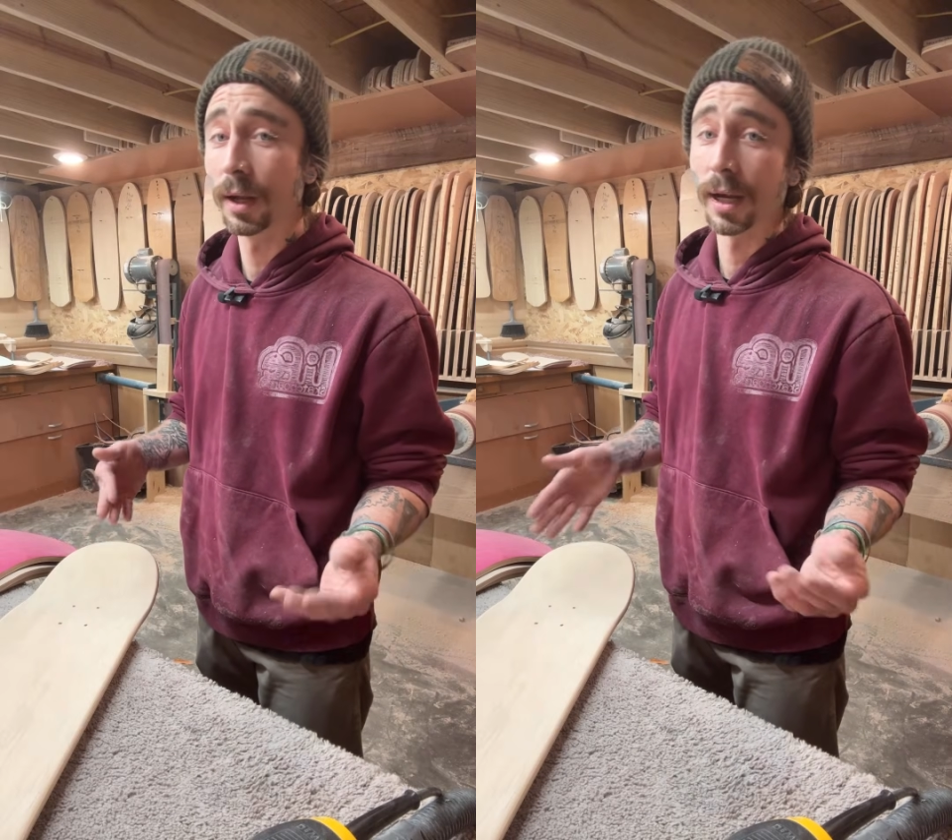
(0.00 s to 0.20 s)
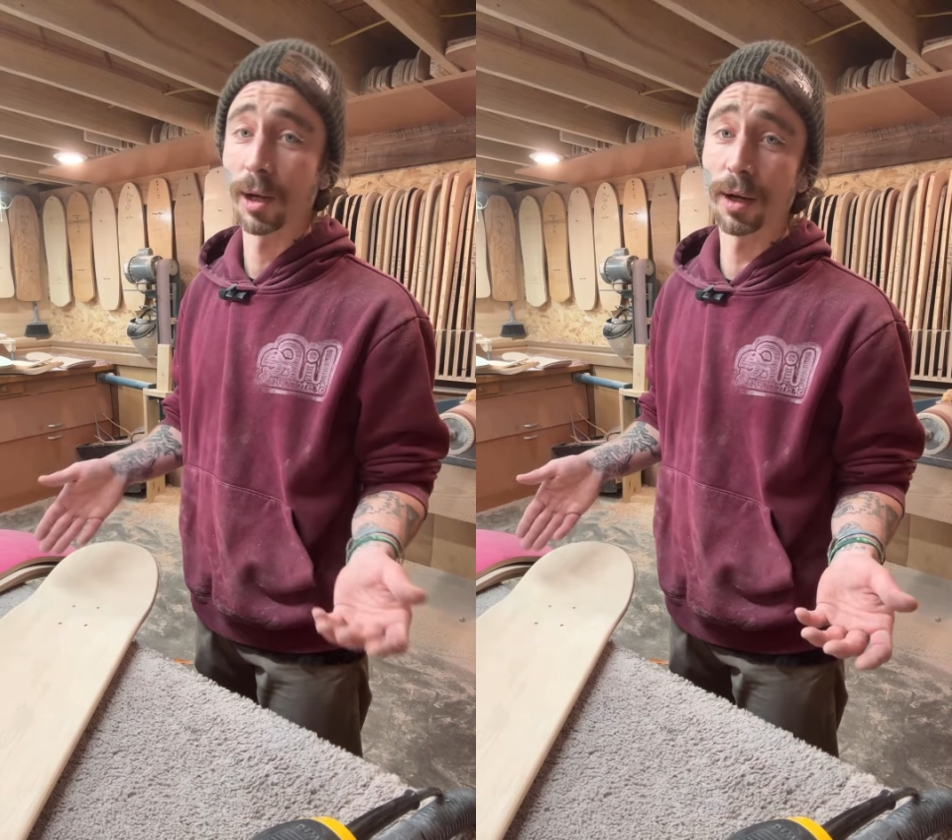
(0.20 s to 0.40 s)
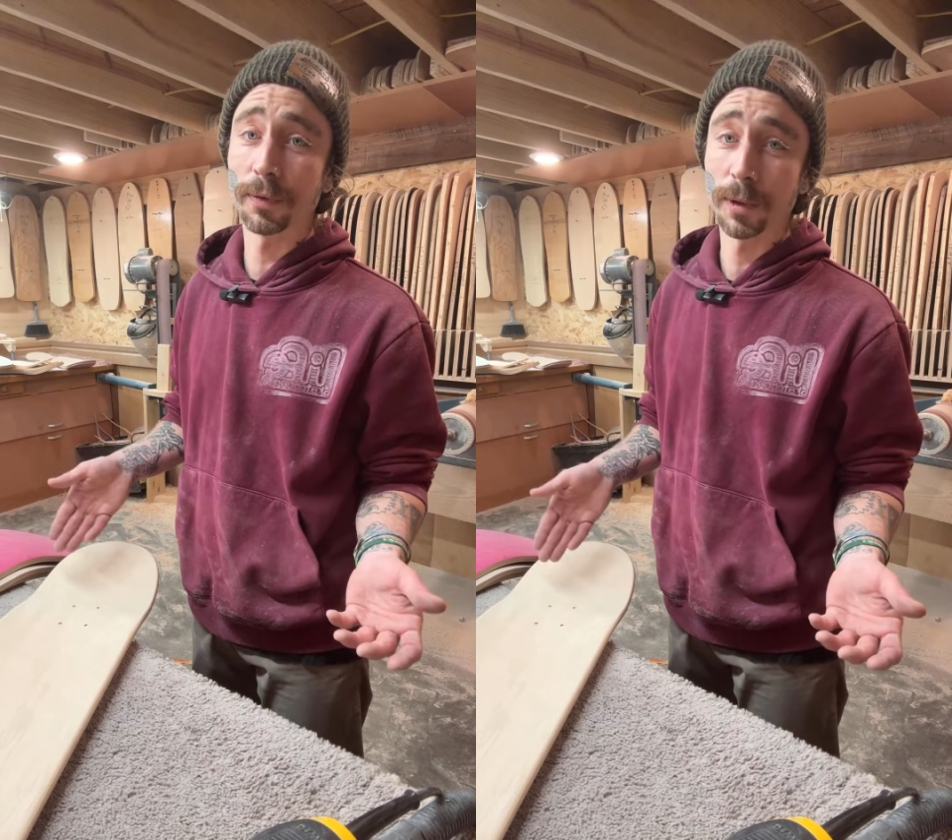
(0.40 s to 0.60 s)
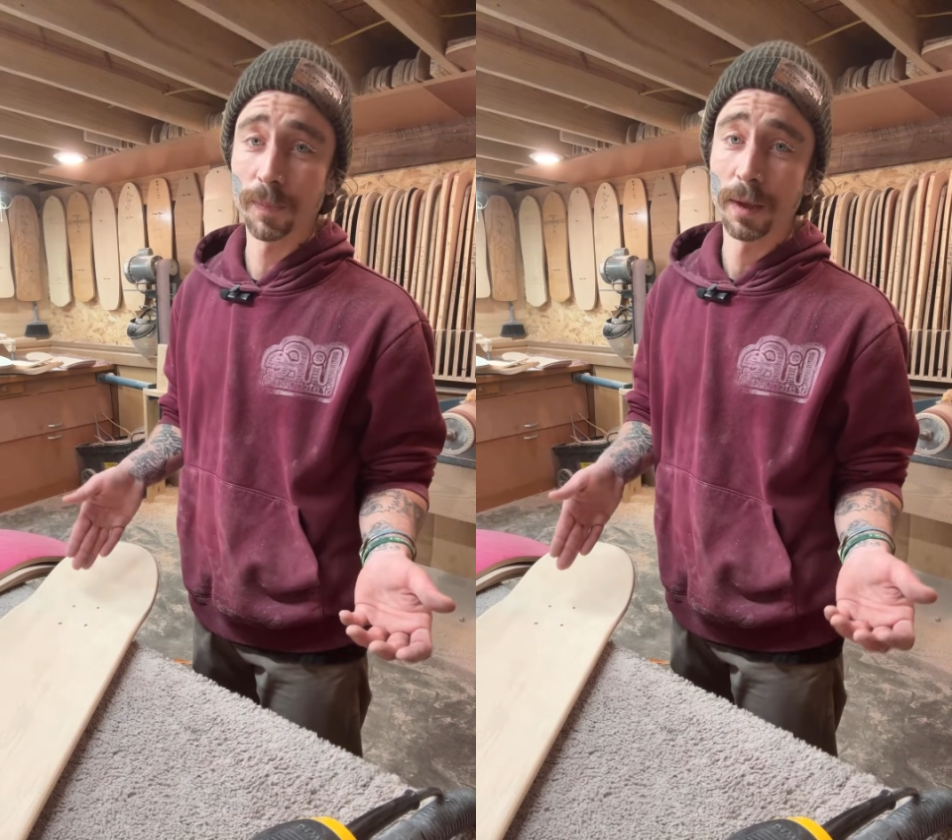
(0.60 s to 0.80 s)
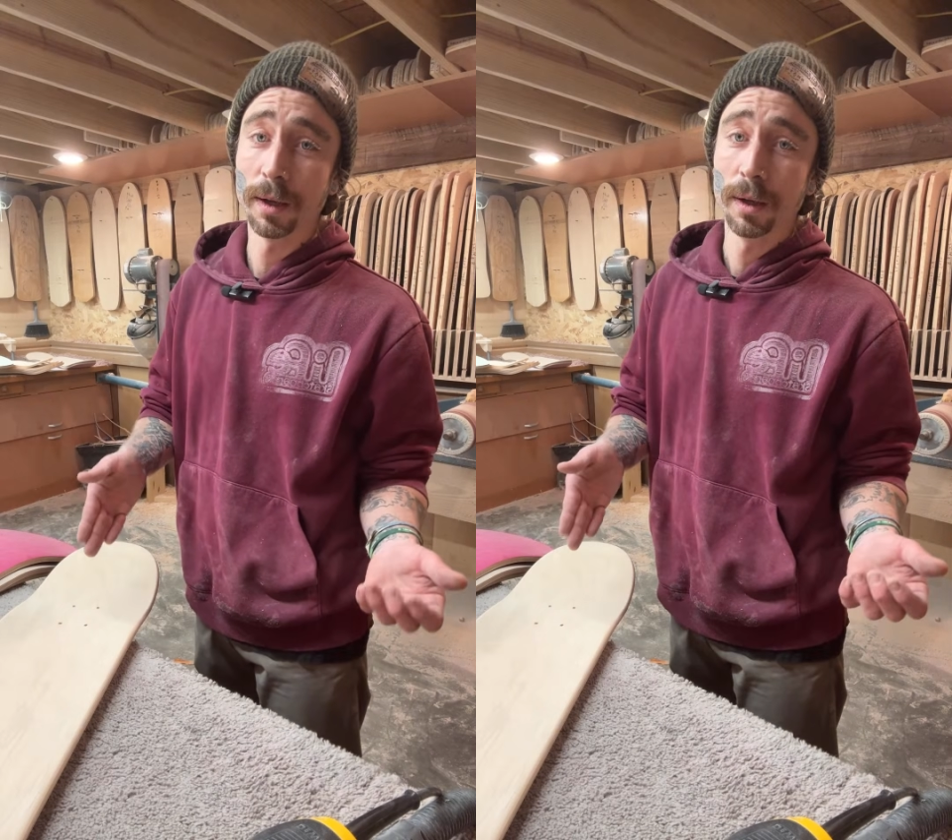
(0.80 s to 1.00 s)

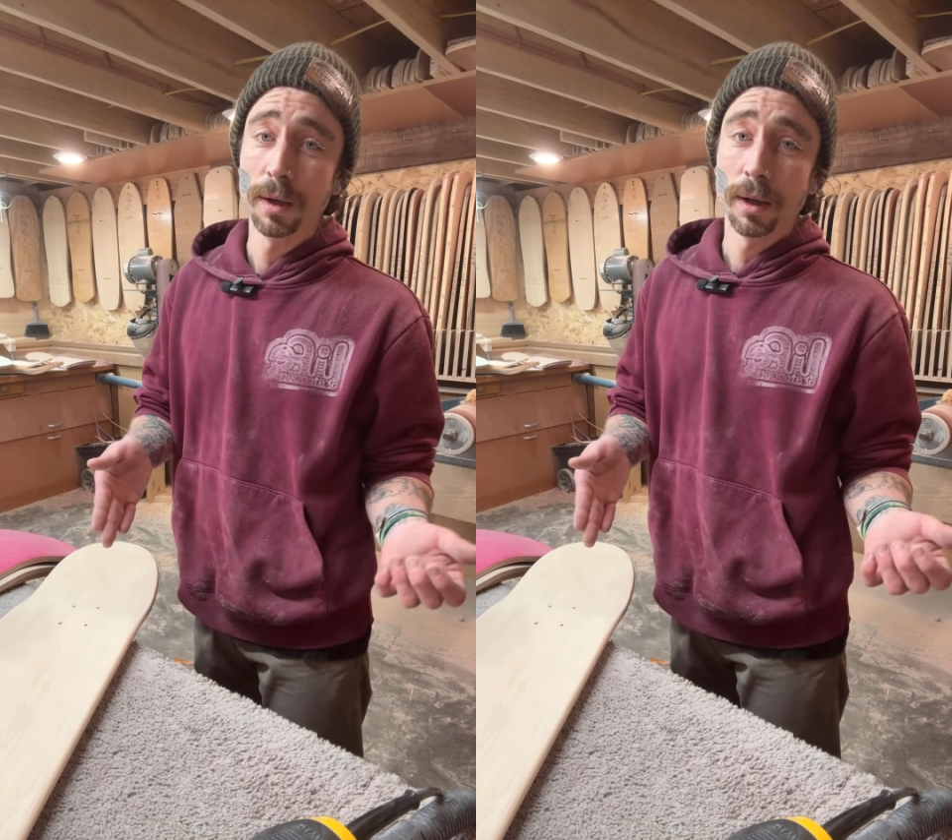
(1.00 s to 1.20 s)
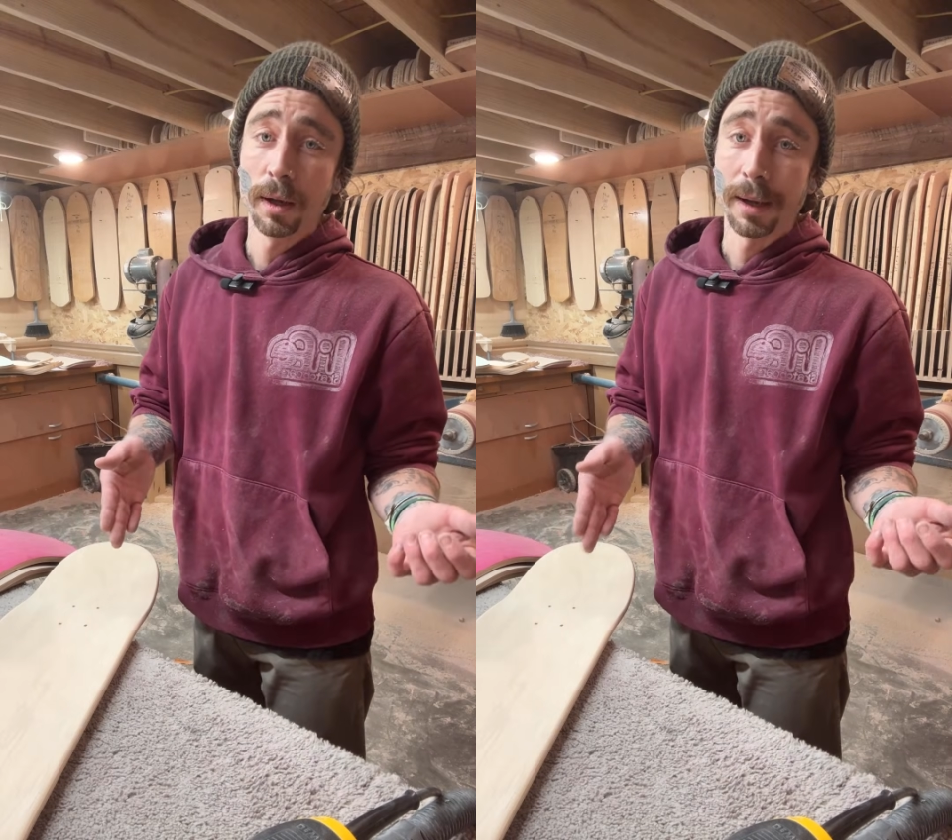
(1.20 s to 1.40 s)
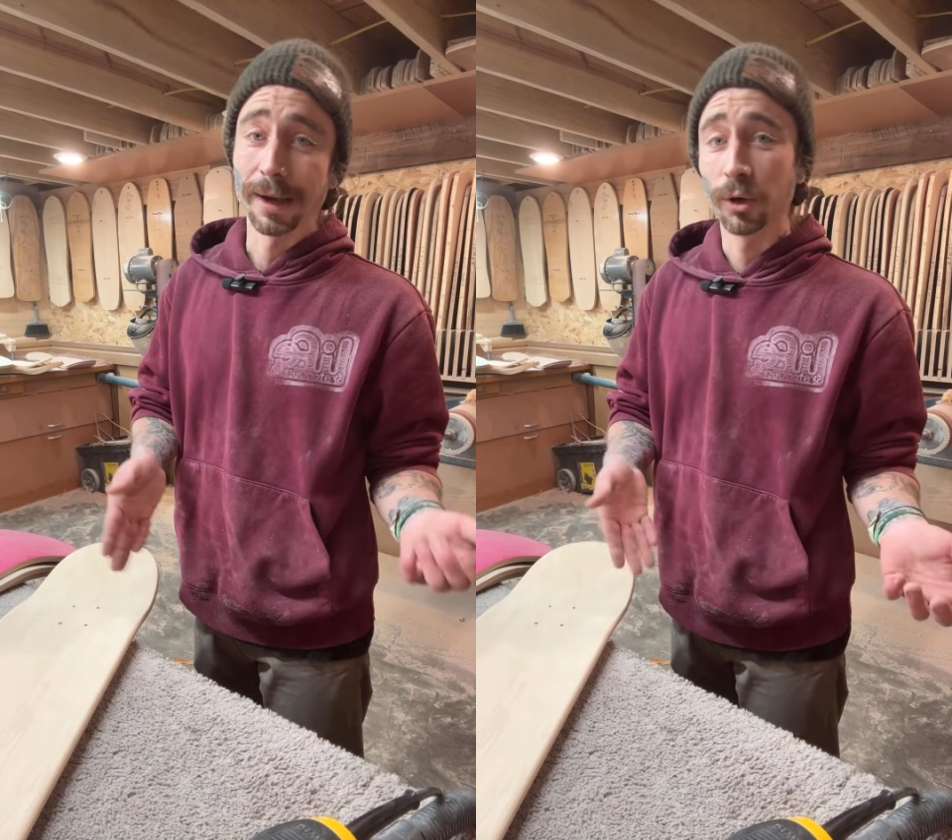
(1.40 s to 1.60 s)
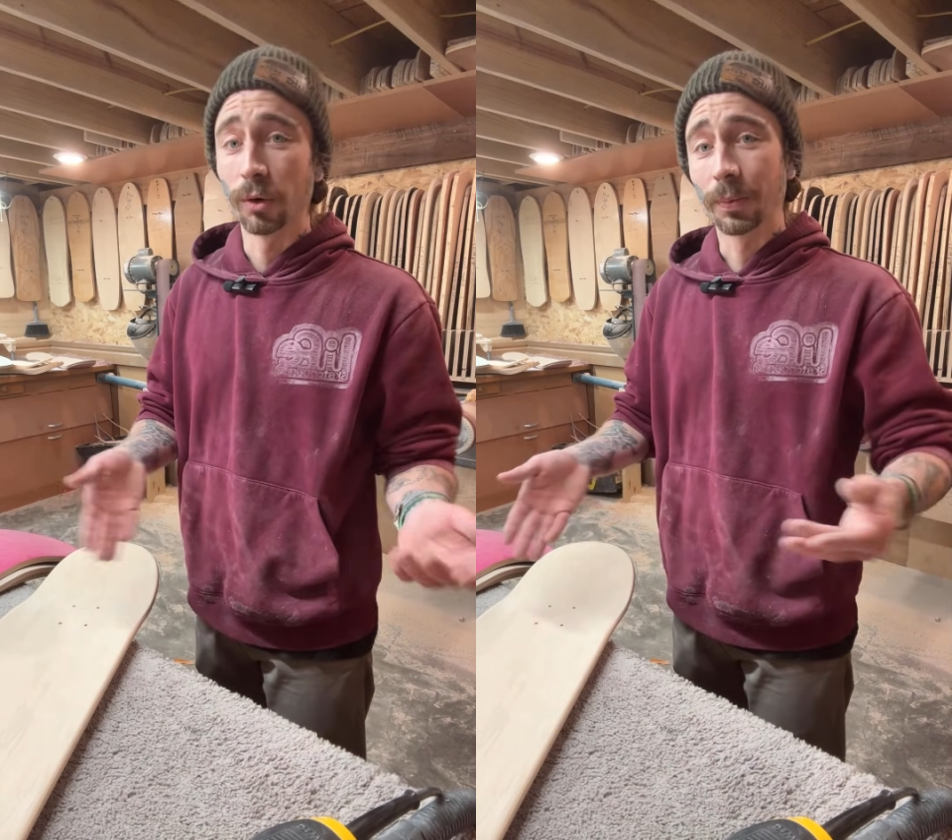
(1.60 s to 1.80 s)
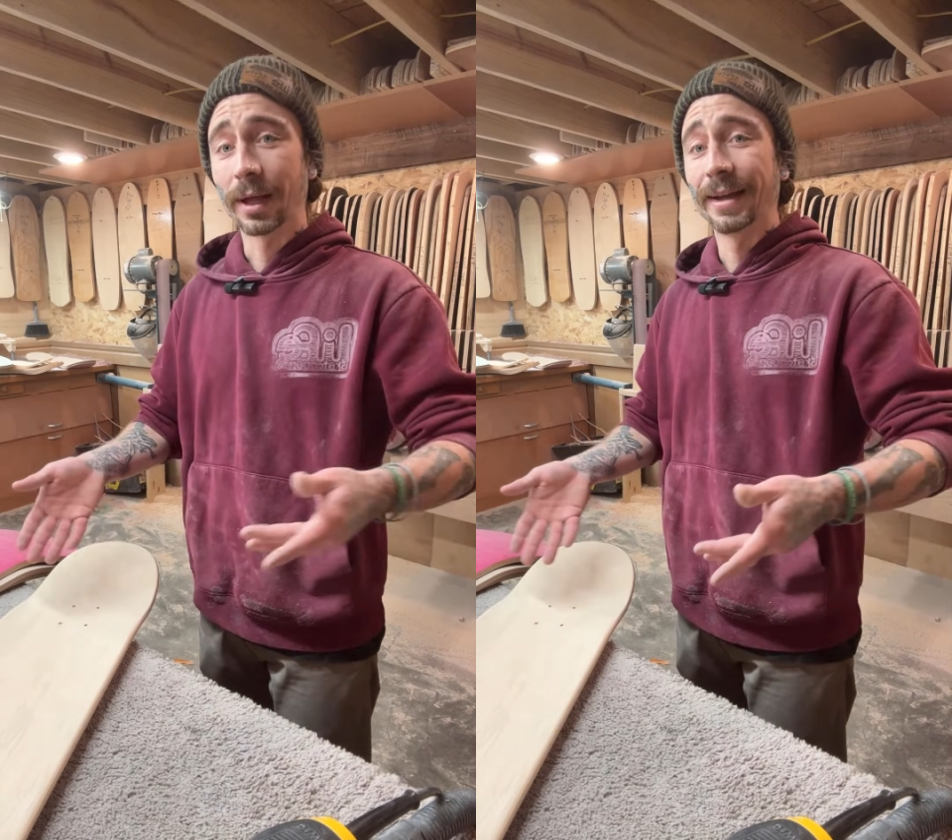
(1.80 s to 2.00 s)
However, how do you apply